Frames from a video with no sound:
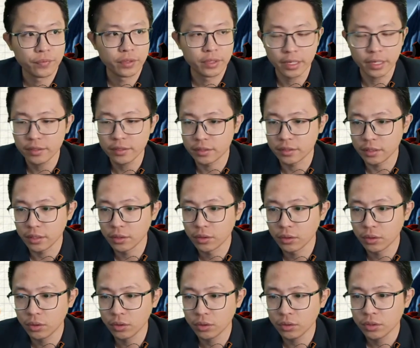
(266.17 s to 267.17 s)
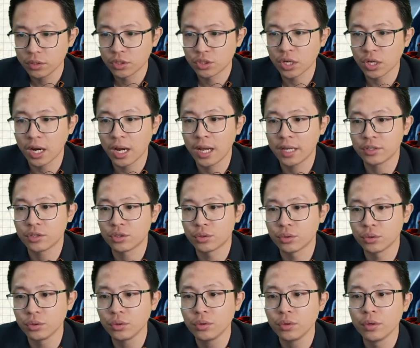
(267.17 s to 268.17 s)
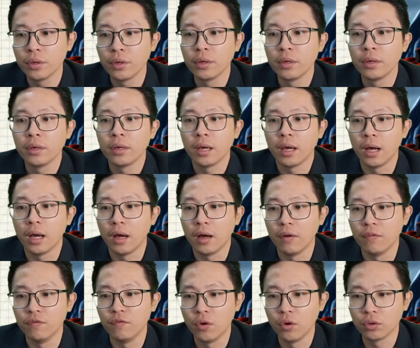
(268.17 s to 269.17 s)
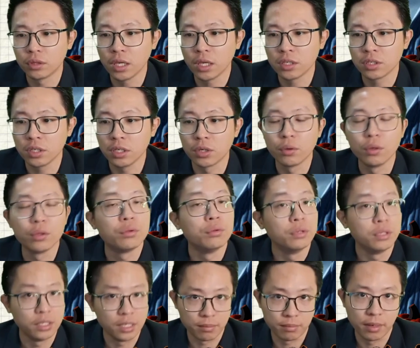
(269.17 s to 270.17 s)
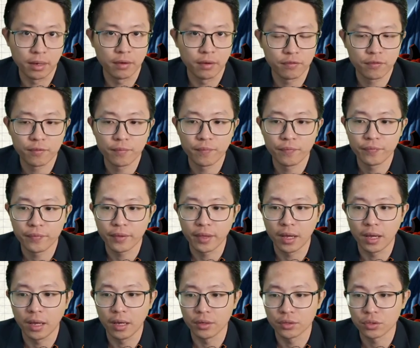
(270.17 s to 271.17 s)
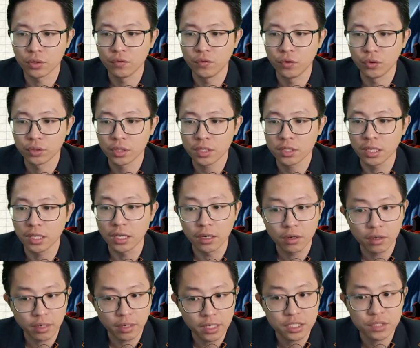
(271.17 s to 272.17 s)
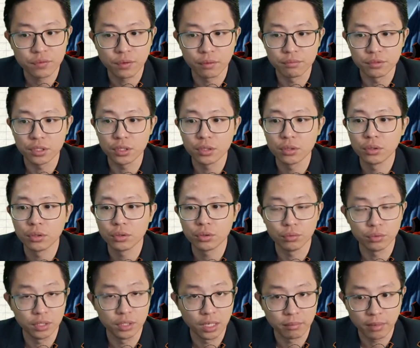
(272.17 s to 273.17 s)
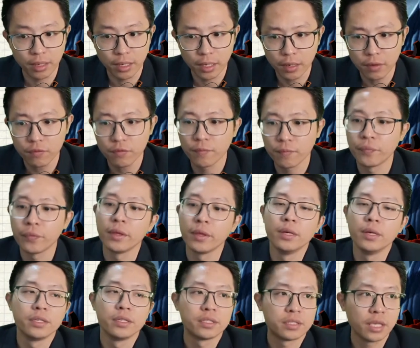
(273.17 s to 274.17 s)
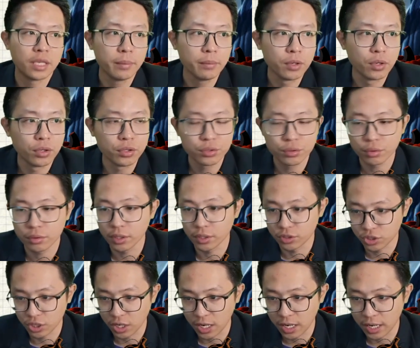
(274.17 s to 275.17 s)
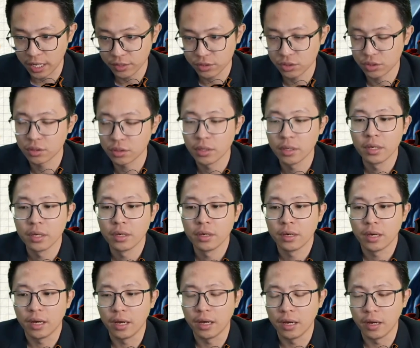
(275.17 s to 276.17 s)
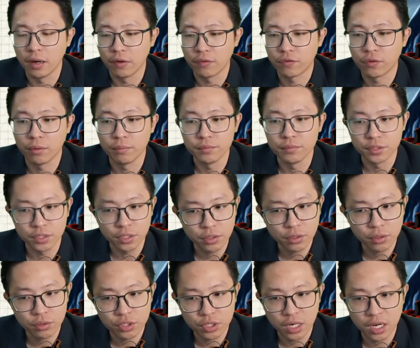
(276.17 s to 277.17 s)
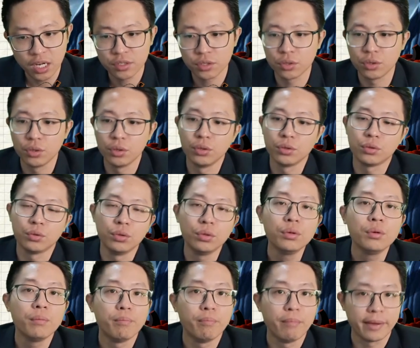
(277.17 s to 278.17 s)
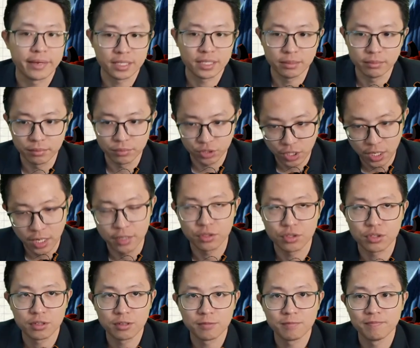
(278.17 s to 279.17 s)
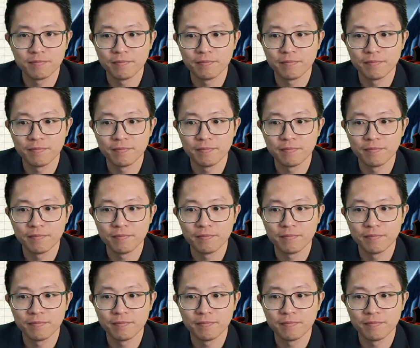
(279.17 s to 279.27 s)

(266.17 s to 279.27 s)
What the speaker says: Yeah, zero charge to voltage equal to EMF. So voltage increase from zero to EMF. Same goes to the charge. From zero charge go to maximum charge.